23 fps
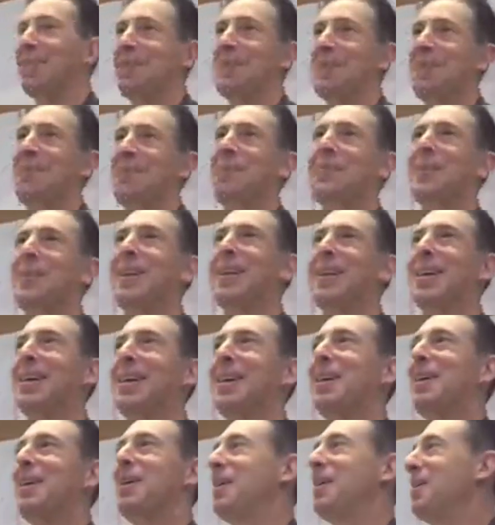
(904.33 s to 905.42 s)
It doesn't
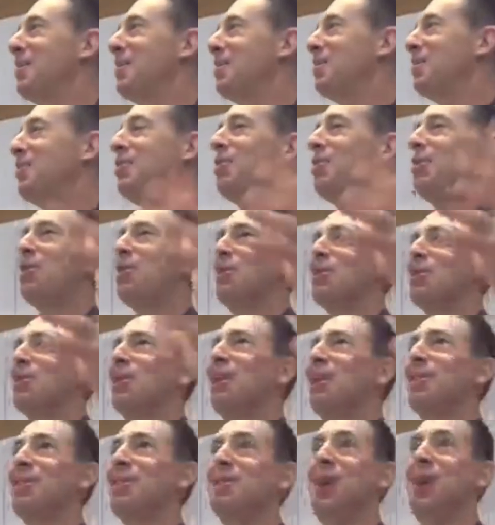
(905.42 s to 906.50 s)
like that. New Yorkers like
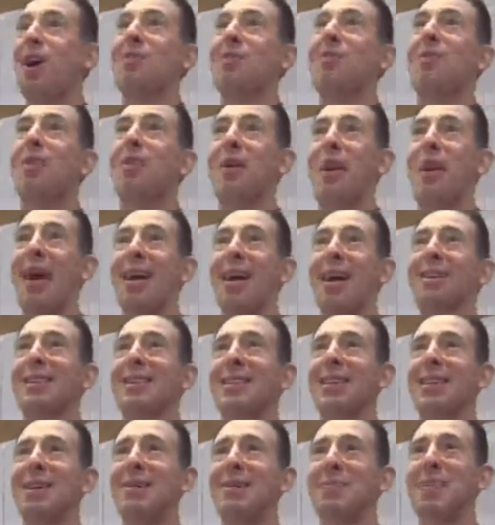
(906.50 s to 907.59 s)
to talk with our hands.
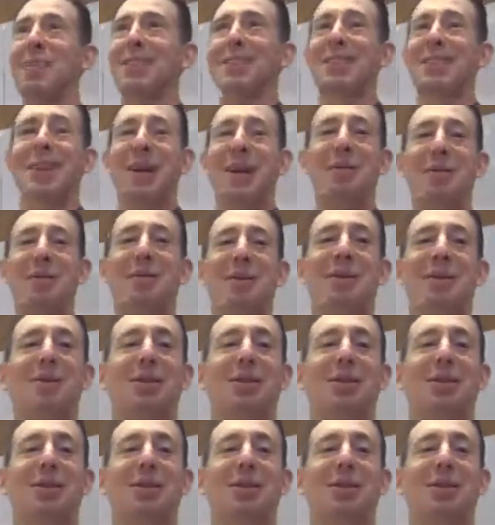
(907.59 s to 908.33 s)
I hope that's okay with you.